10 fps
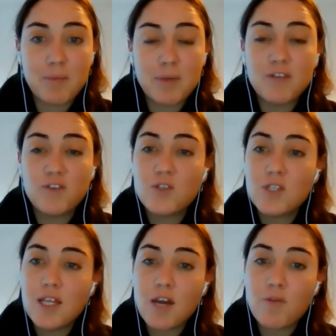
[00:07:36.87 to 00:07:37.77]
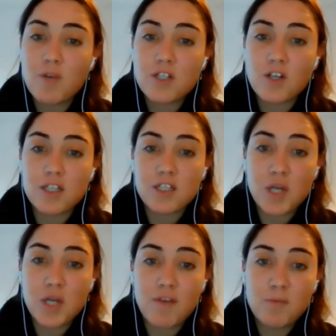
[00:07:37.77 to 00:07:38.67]
And if you see that red dot and
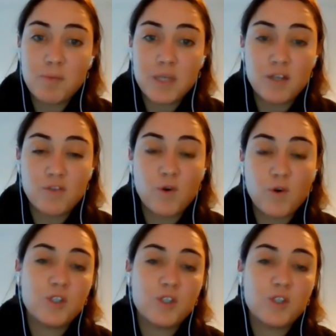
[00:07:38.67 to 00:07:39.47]
you haven't been informed,